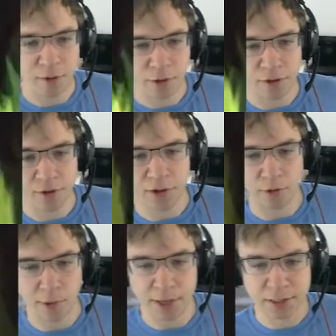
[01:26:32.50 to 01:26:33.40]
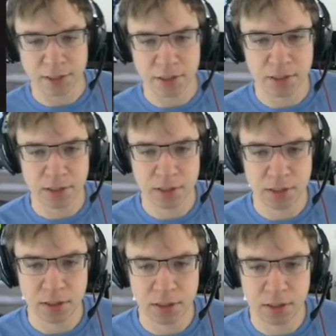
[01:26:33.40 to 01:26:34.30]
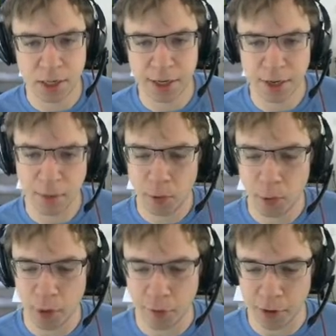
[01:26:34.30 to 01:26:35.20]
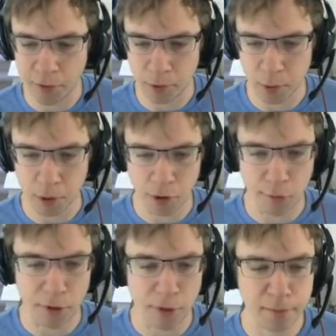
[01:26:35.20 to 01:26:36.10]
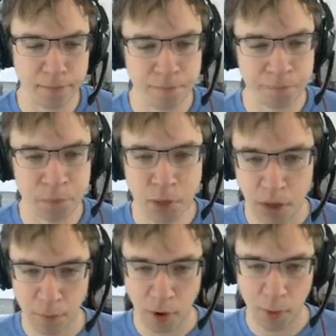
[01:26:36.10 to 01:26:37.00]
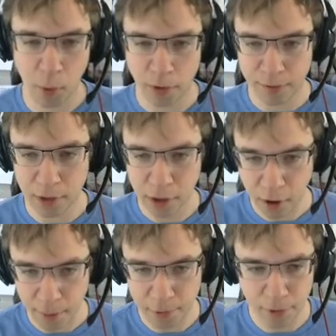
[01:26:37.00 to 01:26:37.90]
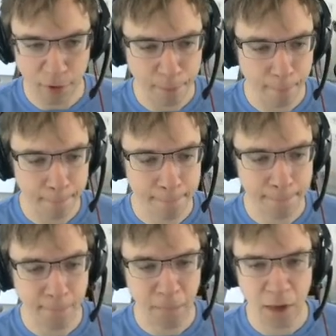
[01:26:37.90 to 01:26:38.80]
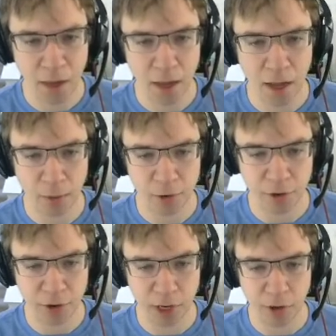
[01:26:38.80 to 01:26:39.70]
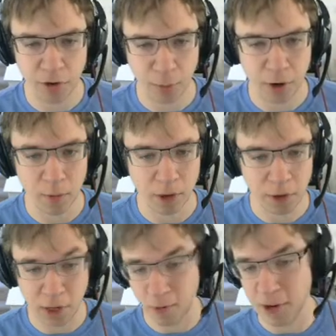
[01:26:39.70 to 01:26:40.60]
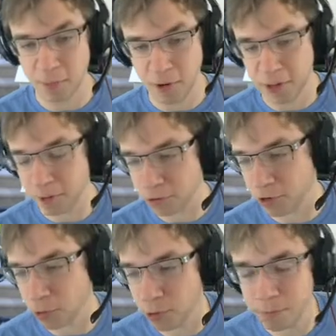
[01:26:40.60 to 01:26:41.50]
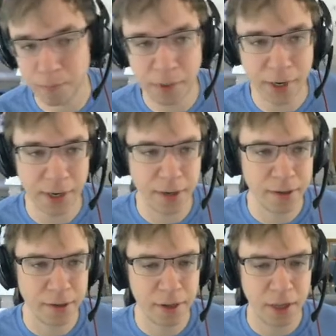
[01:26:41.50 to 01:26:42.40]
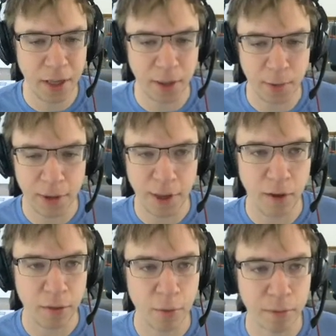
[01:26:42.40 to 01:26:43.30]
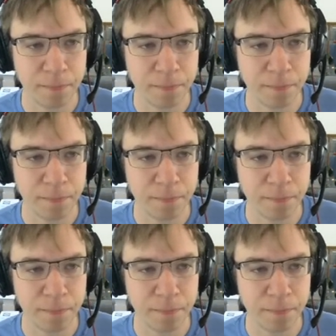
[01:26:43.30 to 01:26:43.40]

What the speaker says: we still need to rest. What would we smith if we were going to smith? Probably one of the Corruptions, which is not a huge upgrade. We could get a random relic, which is cool, but I think we need the health more.